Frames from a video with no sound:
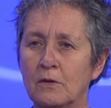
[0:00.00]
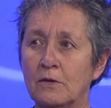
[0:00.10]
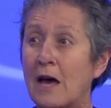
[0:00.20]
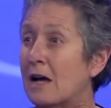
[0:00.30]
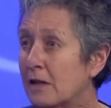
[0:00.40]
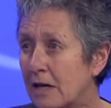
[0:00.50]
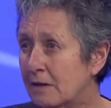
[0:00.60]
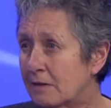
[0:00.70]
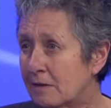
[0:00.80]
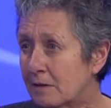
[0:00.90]

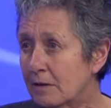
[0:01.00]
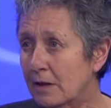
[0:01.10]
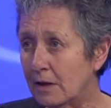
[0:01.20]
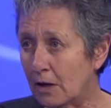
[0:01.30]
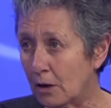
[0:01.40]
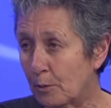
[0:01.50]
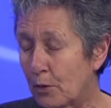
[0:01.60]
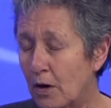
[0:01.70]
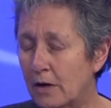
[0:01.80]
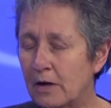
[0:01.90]
phthalates in hair
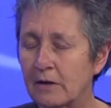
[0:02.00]
products.